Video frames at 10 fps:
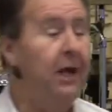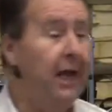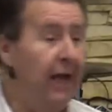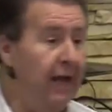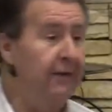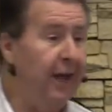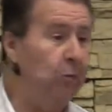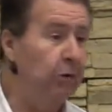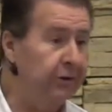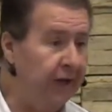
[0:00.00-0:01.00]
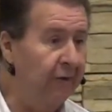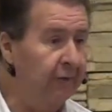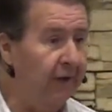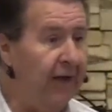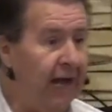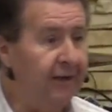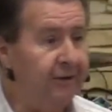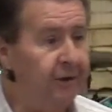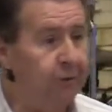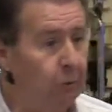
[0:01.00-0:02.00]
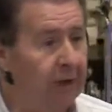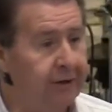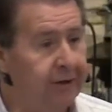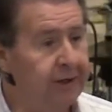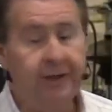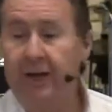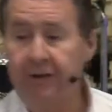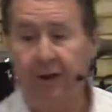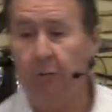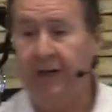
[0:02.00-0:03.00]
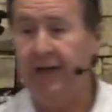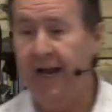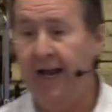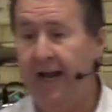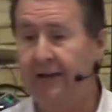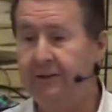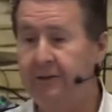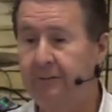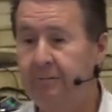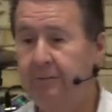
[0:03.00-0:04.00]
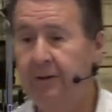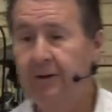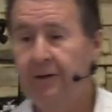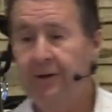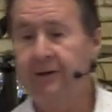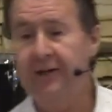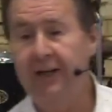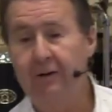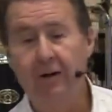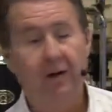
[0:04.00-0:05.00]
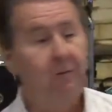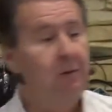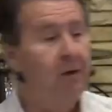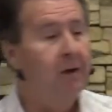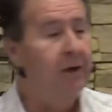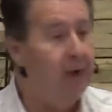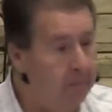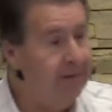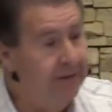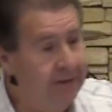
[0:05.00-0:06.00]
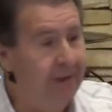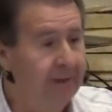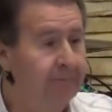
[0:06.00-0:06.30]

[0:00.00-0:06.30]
and they will definitely ask us questions that we can't answer, they'll say, come and see.